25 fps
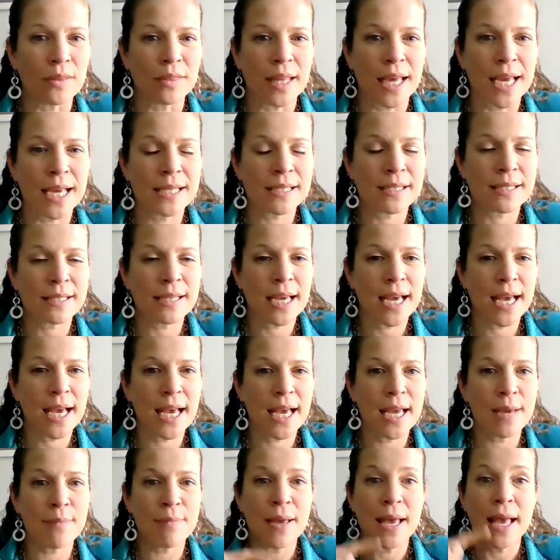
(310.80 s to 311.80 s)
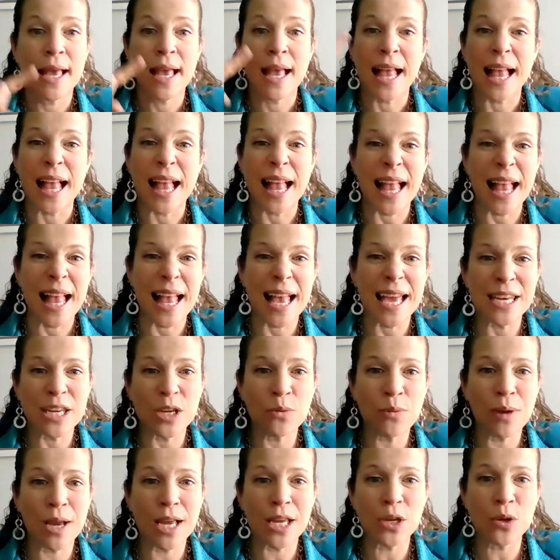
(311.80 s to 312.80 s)
last time
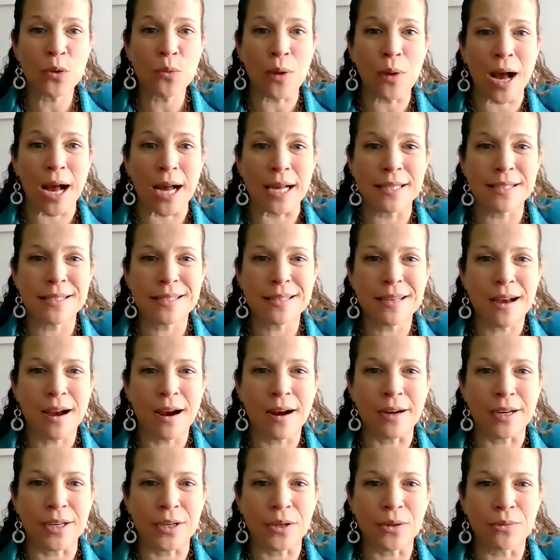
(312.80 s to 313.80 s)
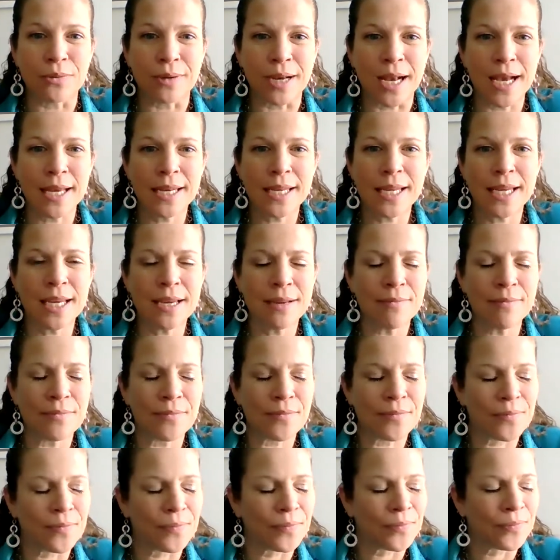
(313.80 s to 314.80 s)
any way you want. Are you ready?
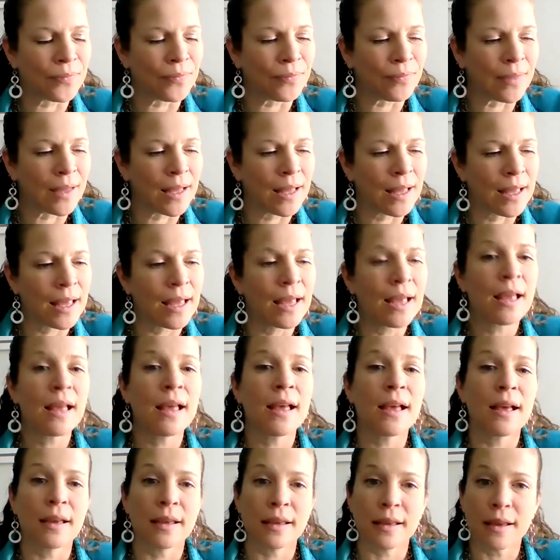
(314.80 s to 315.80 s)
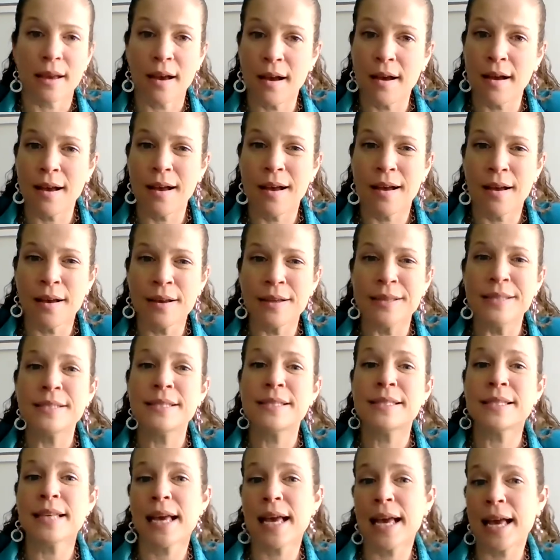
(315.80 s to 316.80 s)

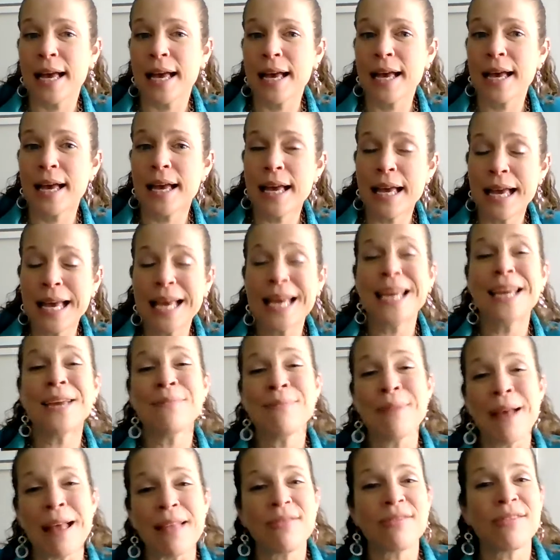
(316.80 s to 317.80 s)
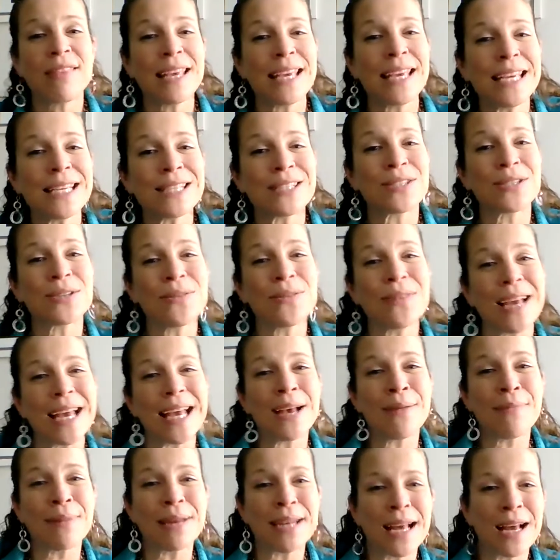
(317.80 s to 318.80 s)
Cause I'm at the Easter
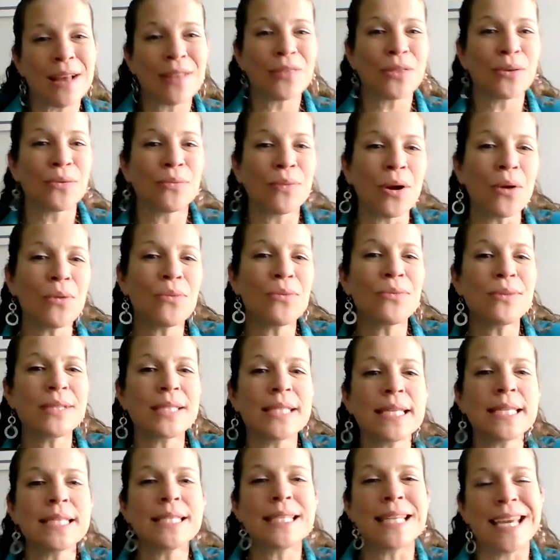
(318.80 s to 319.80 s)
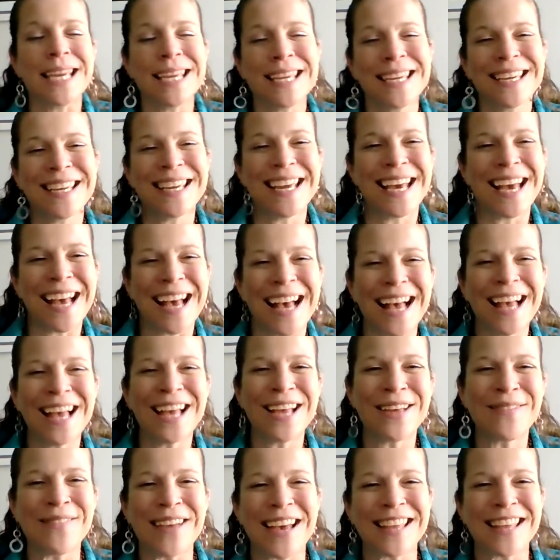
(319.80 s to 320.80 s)
Rabbit on the road today.
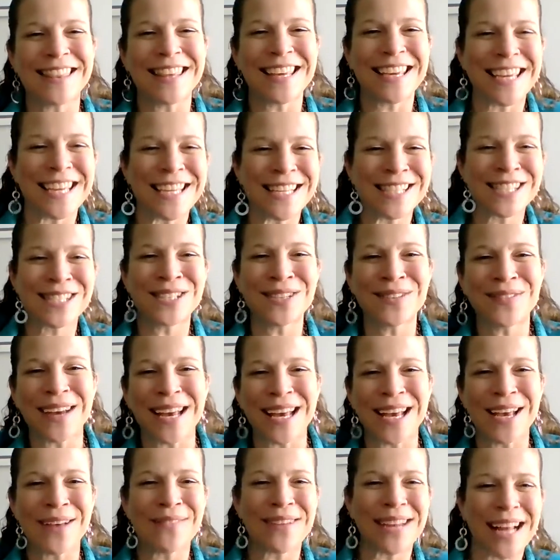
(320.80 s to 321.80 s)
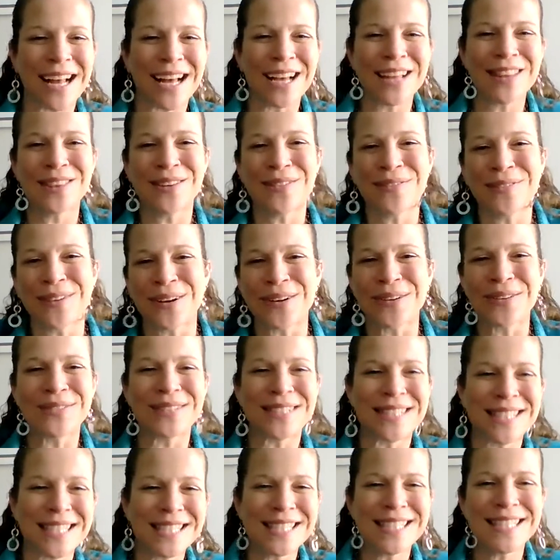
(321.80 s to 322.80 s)
I'm at the Easter Rabbit on the
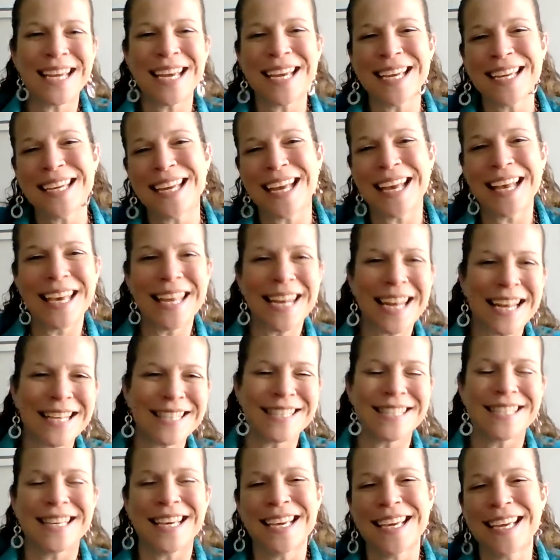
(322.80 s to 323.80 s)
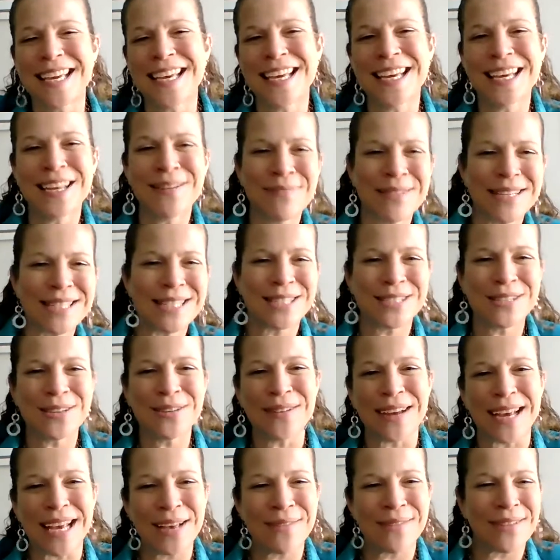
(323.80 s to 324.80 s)
road today. And I said,
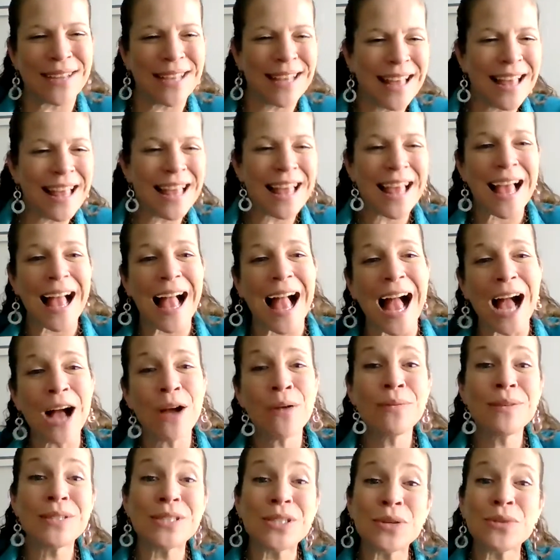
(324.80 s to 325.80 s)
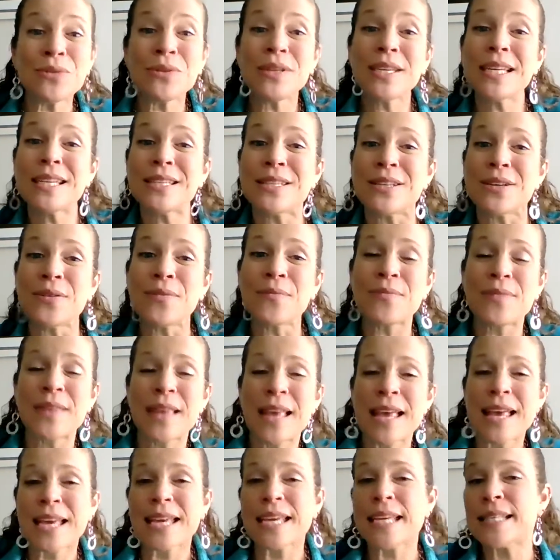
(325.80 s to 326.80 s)
Mr. Rabbit, how do you do?
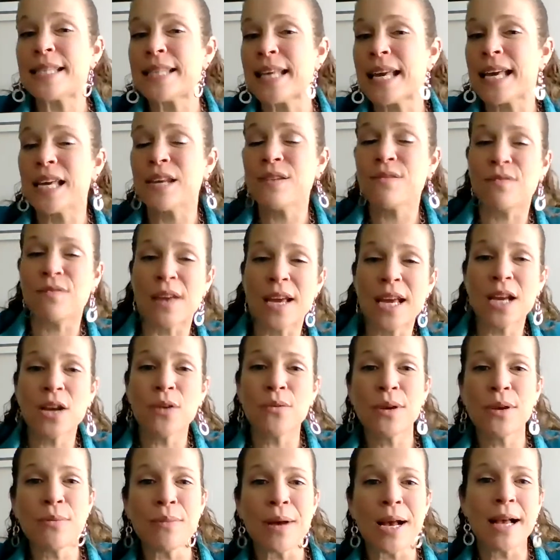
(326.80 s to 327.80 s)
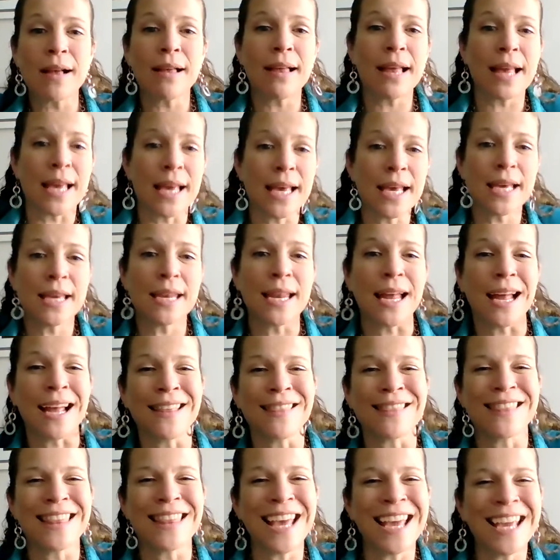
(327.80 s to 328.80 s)
He said, very well, and
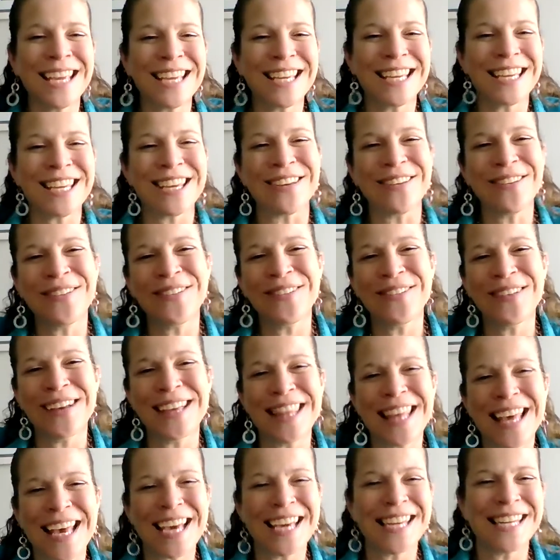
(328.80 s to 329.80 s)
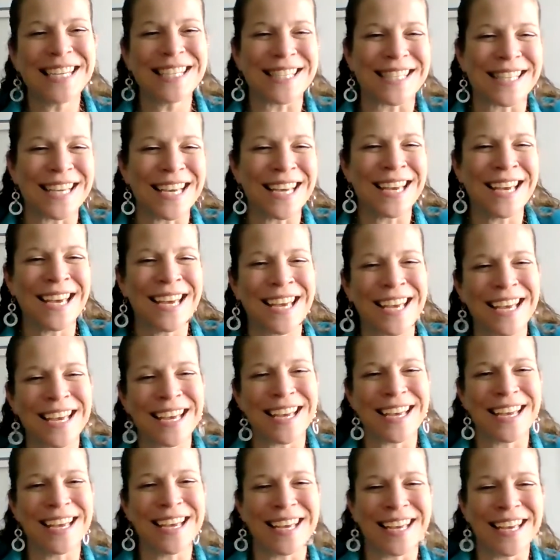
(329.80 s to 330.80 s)
I thank you. And then he
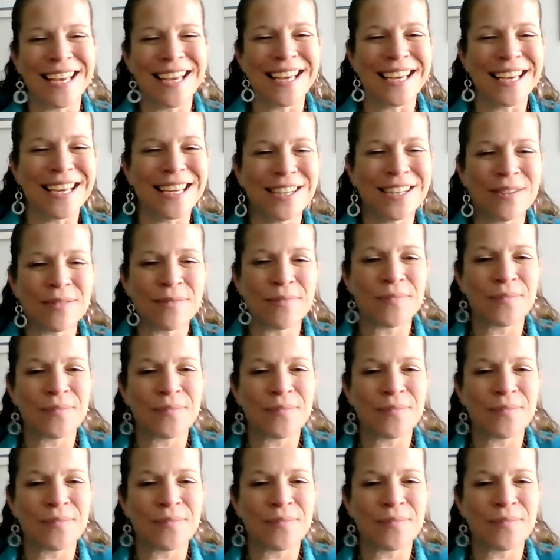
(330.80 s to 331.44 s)
said,